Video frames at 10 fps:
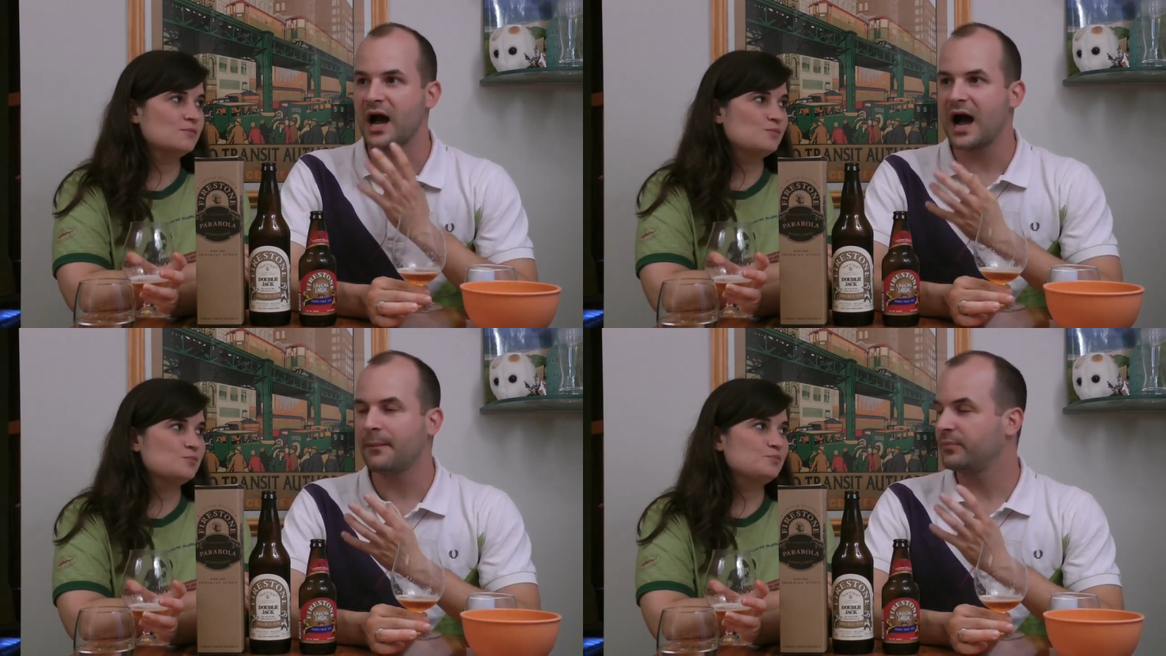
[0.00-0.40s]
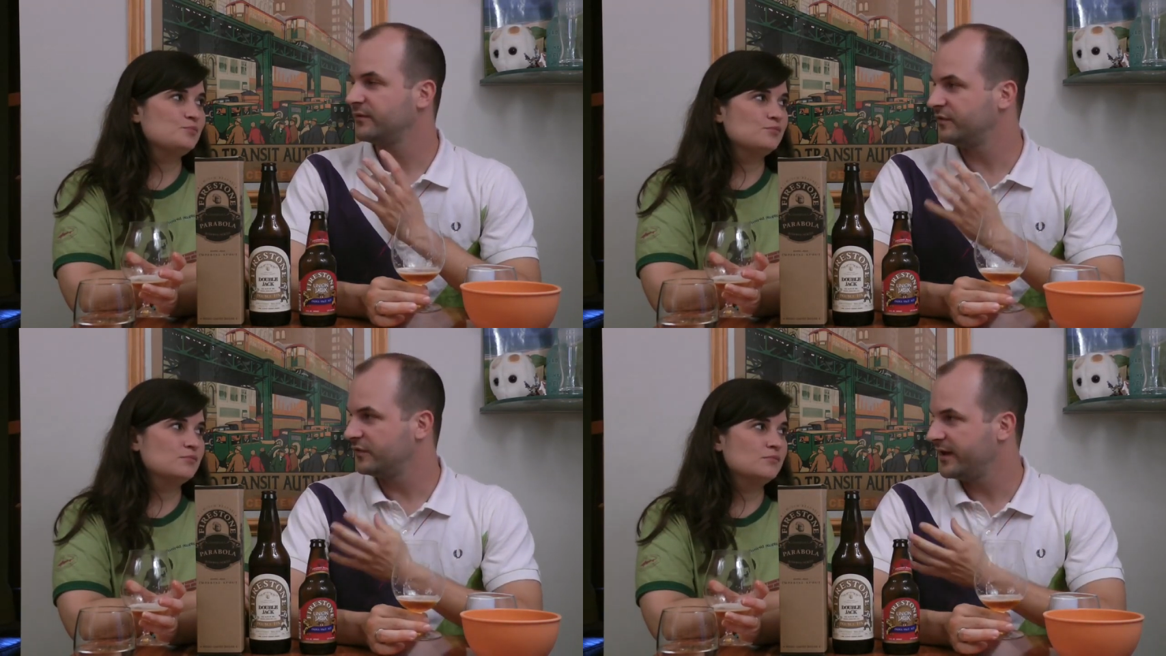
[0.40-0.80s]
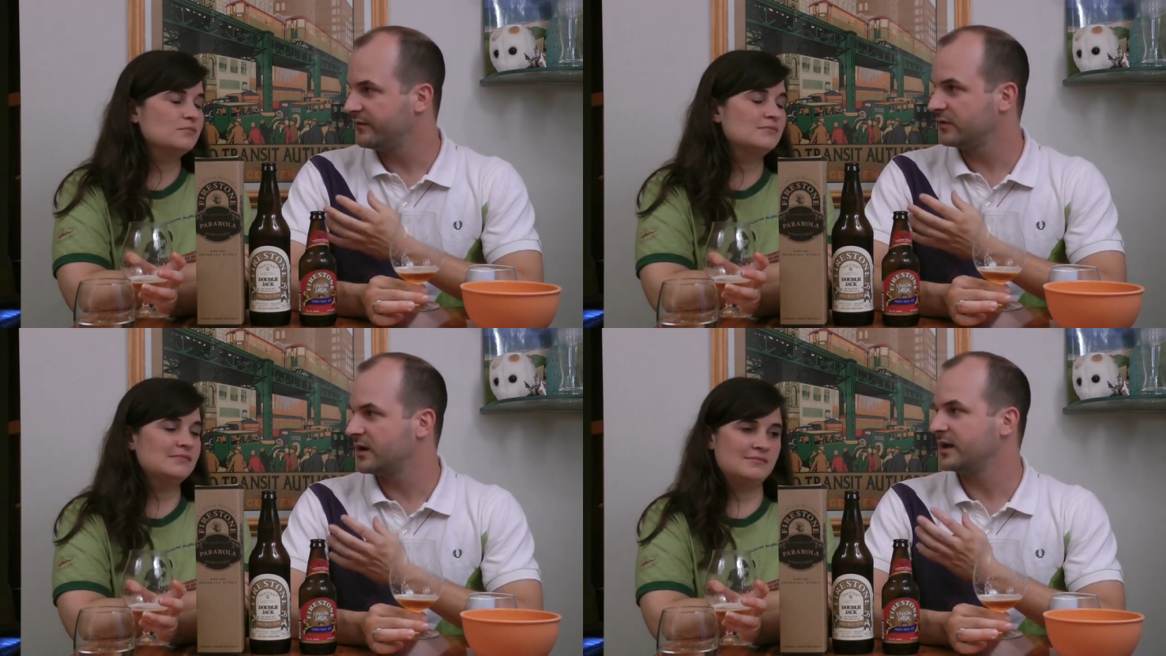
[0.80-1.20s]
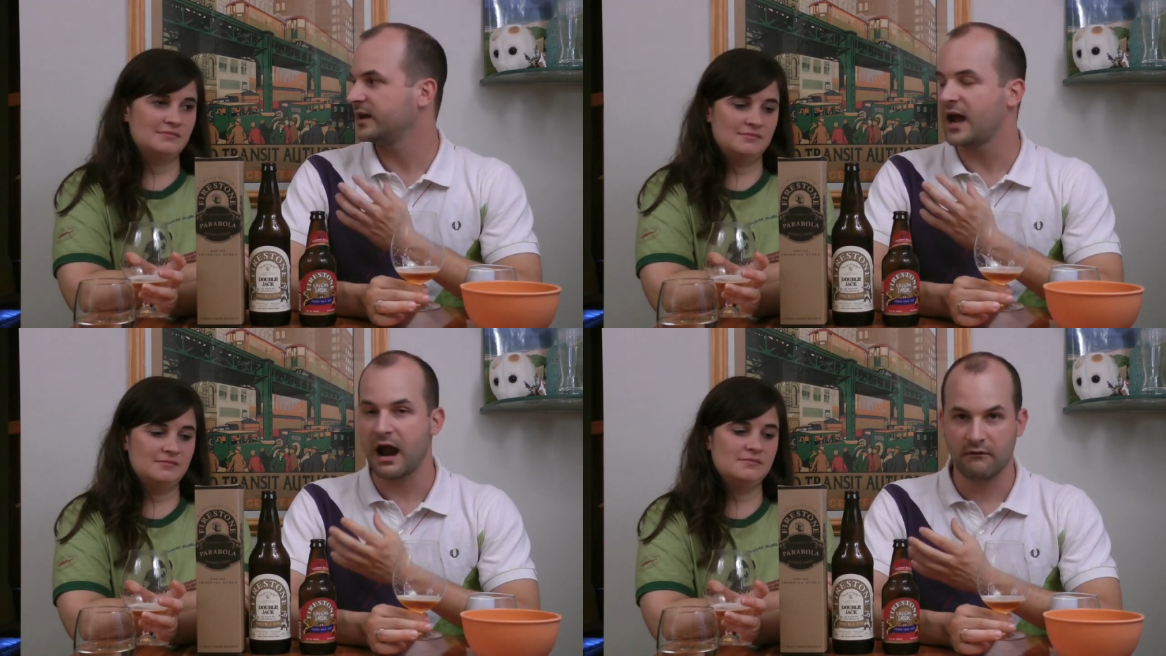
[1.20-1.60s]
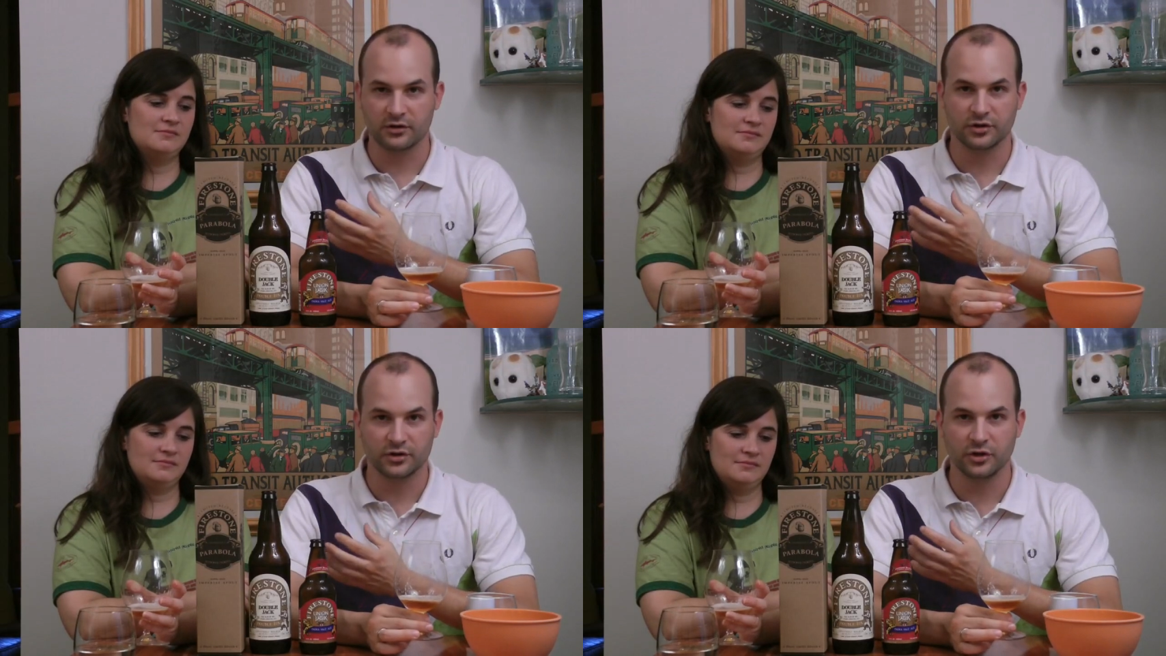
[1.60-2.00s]
Speaker 1: hop flavor and
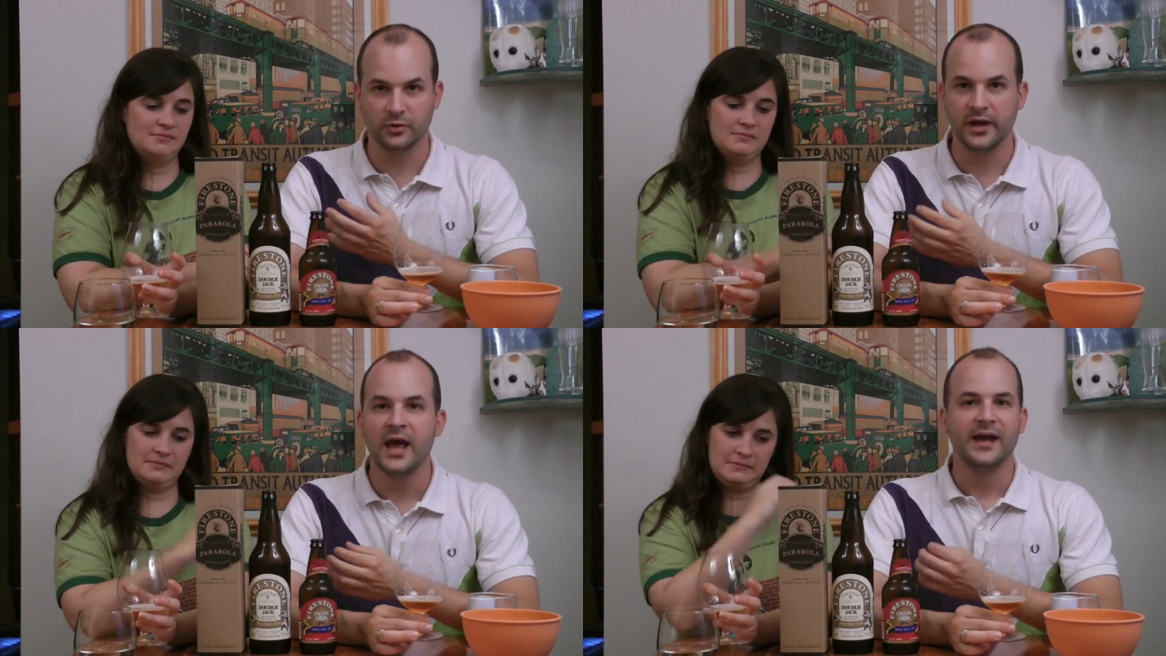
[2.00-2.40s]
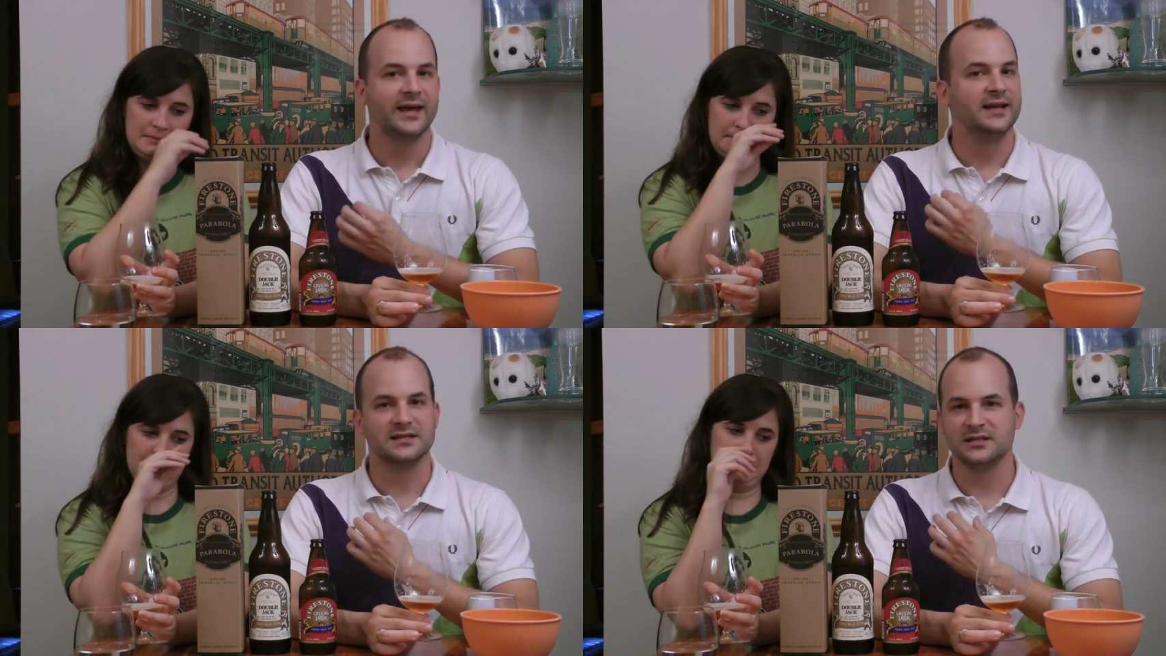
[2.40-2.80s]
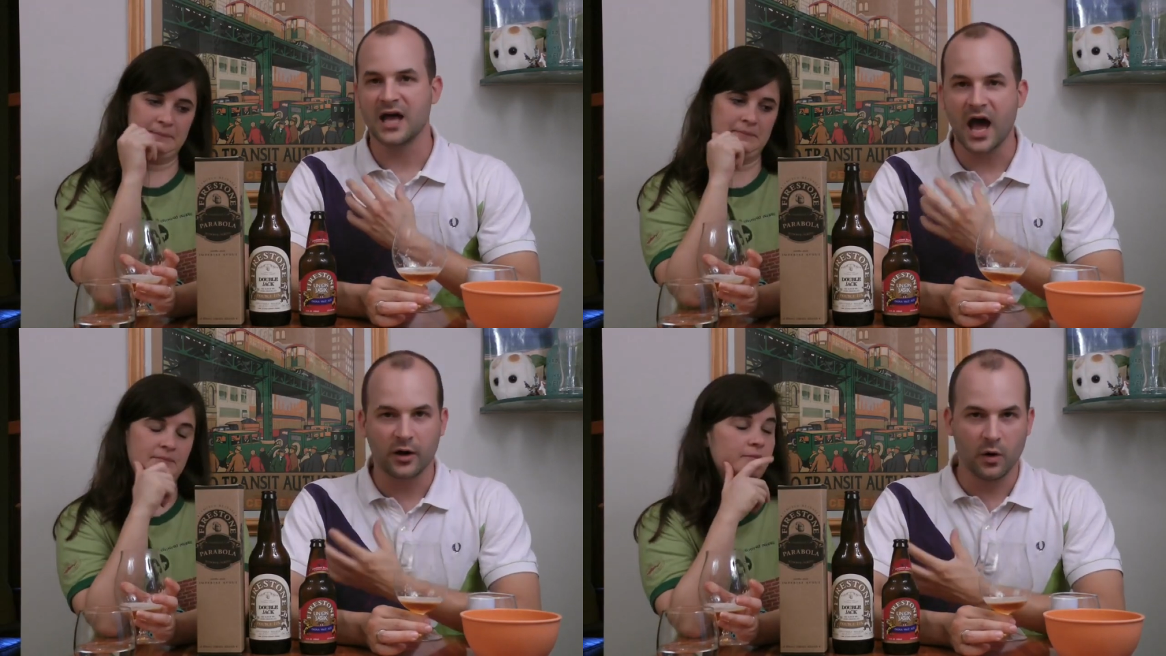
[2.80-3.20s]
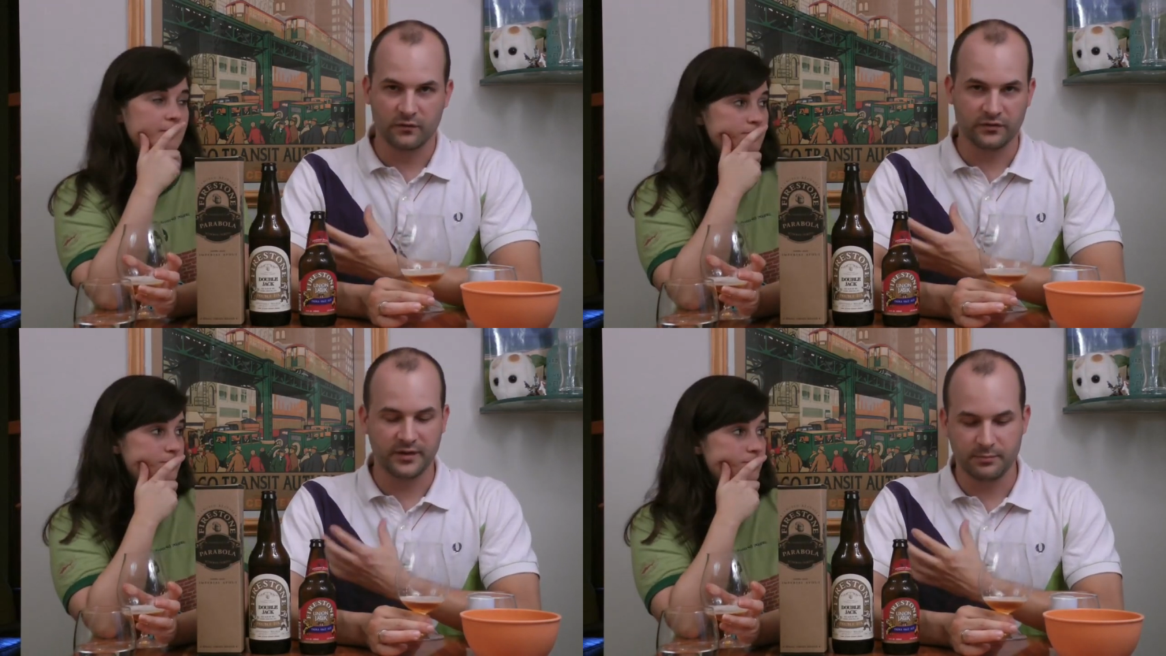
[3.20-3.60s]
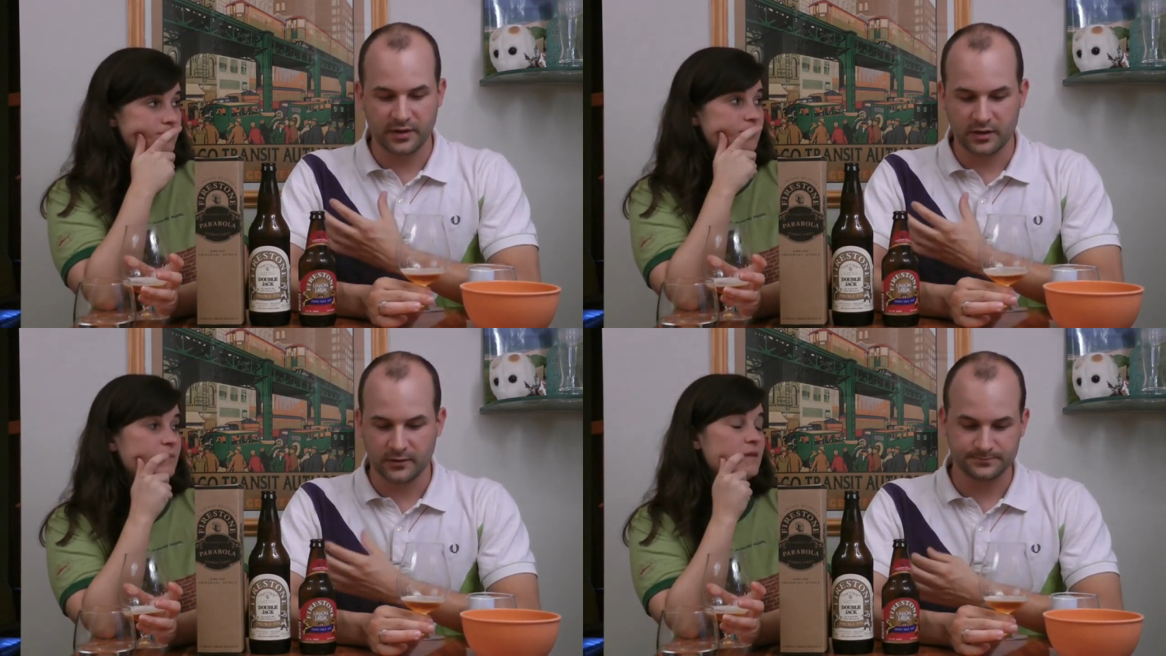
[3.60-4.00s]
character to it. It is not overly
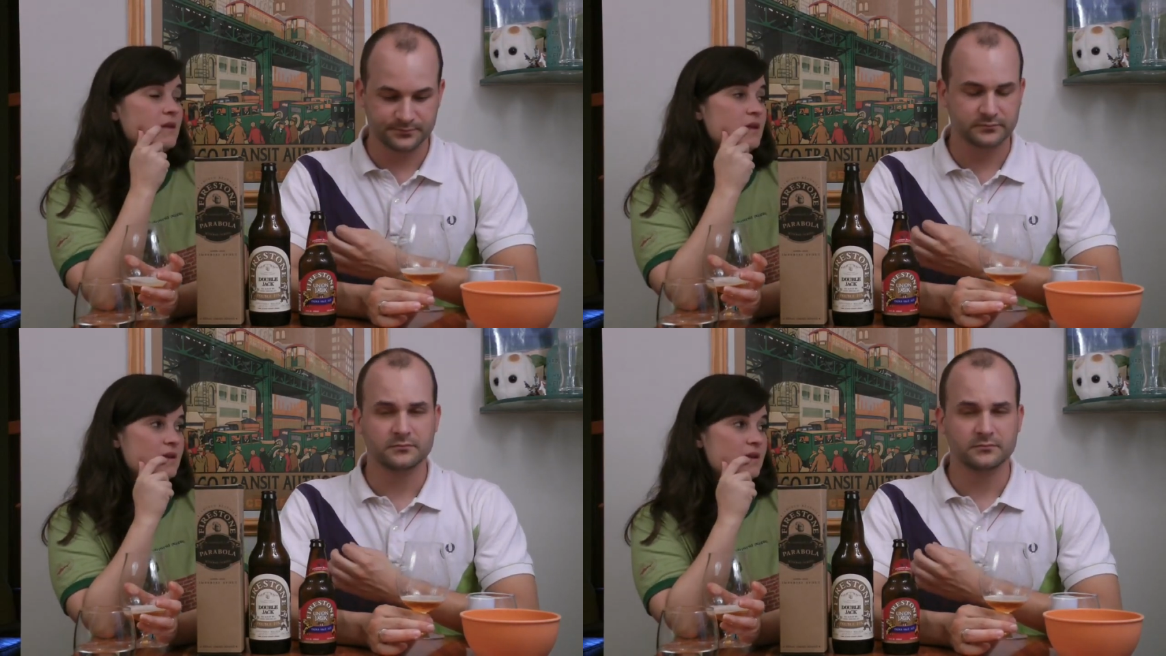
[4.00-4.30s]
bitter.